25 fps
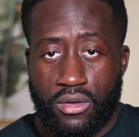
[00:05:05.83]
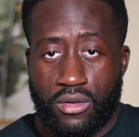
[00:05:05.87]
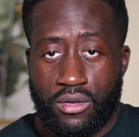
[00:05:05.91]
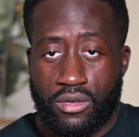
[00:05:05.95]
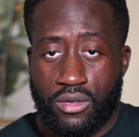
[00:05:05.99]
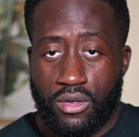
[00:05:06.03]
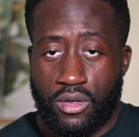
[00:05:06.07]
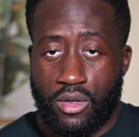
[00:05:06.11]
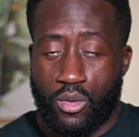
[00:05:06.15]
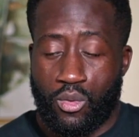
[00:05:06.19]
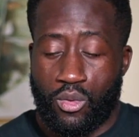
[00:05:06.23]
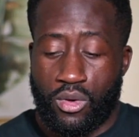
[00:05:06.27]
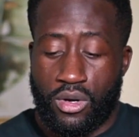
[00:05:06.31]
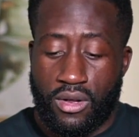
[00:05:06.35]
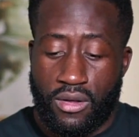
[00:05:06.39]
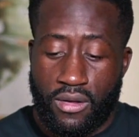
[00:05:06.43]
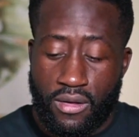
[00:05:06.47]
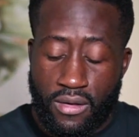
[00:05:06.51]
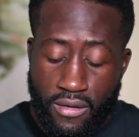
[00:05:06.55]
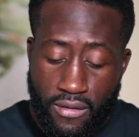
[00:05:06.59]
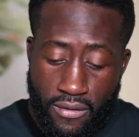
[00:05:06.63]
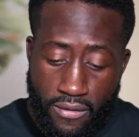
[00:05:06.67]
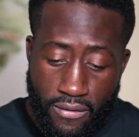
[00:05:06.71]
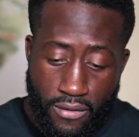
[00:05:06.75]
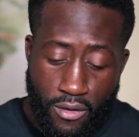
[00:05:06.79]
So you want to
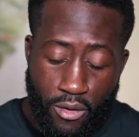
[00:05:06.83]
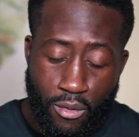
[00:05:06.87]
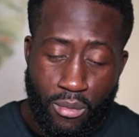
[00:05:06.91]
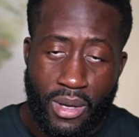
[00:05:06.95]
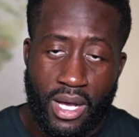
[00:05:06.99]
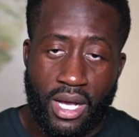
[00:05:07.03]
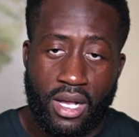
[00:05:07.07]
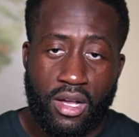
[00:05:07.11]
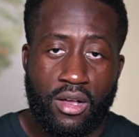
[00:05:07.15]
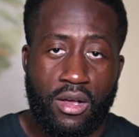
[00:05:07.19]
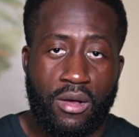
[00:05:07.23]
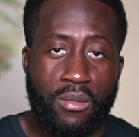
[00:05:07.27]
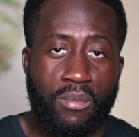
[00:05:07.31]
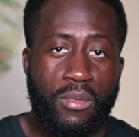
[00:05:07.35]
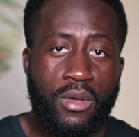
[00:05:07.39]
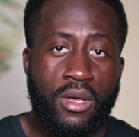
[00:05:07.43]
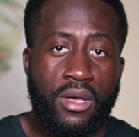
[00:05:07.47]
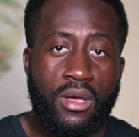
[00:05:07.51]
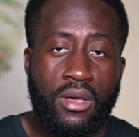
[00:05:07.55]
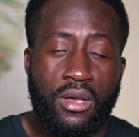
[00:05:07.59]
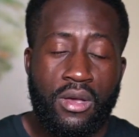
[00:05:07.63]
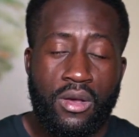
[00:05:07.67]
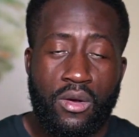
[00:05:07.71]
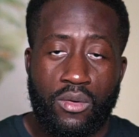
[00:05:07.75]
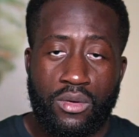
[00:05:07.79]
fill back up
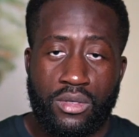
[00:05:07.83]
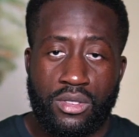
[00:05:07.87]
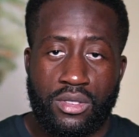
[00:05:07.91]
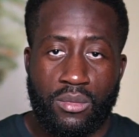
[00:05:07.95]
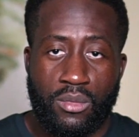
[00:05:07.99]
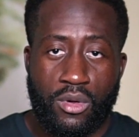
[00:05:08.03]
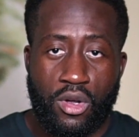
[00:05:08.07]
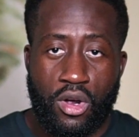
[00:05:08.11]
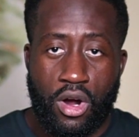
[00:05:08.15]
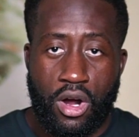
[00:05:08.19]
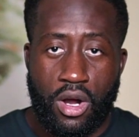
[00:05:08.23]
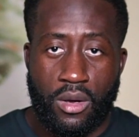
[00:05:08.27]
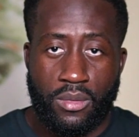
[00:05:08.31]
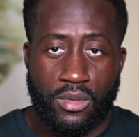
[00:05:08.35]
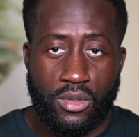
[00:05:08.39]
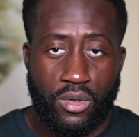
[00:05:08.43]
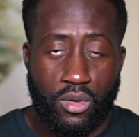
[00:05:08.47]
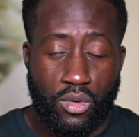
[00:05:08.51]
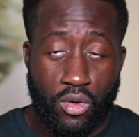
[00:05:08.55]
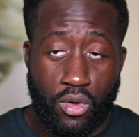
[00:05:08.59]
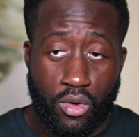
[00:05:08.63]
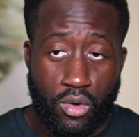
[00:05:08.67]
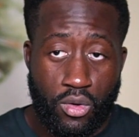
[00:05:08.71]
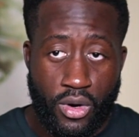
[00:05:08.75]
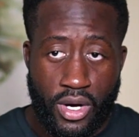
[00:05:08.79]
with some carbs.
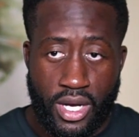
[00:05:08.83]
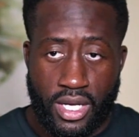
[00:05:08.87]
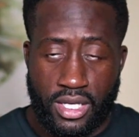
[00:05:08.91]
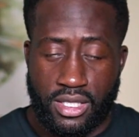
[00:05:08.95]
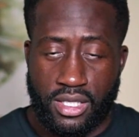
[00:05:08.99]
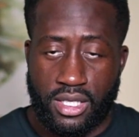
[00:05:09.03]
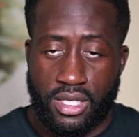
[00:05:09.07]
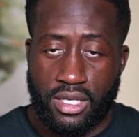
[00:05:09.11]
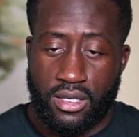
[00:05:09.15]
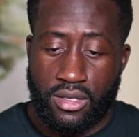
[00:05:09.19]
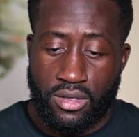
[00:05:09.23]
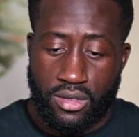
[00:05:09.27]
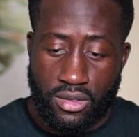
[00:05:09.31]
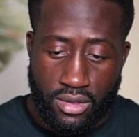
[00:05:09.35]
Don't go crazy.